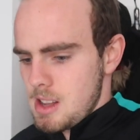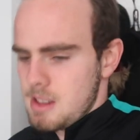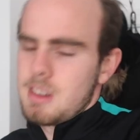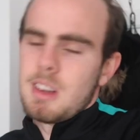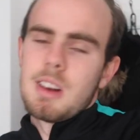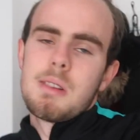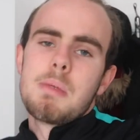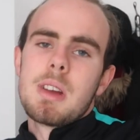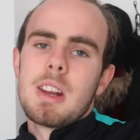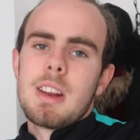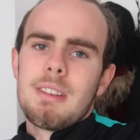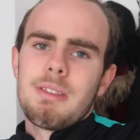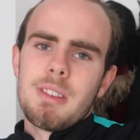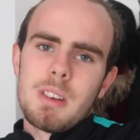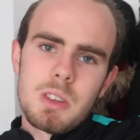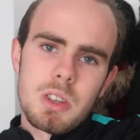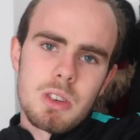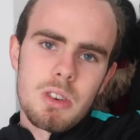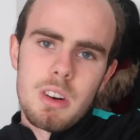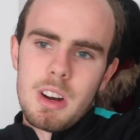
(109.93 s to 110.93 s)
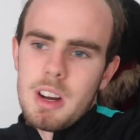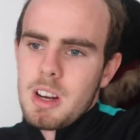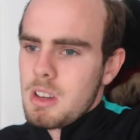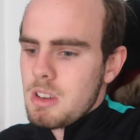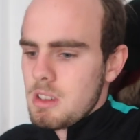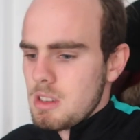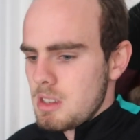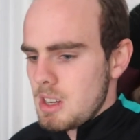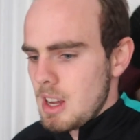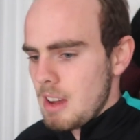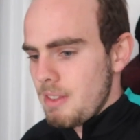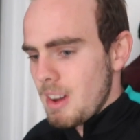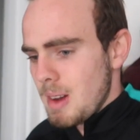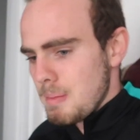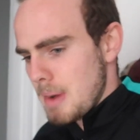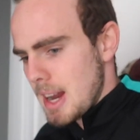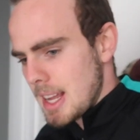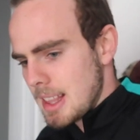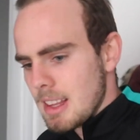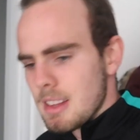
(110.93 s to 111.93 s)
it's going to be a different story, because if I
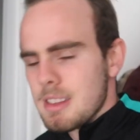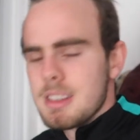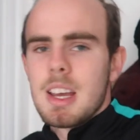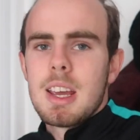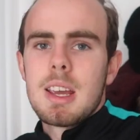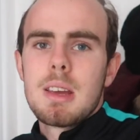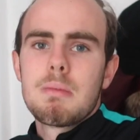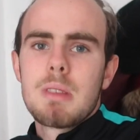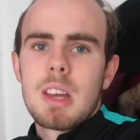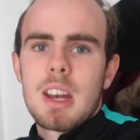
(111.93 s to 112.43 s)
make the team,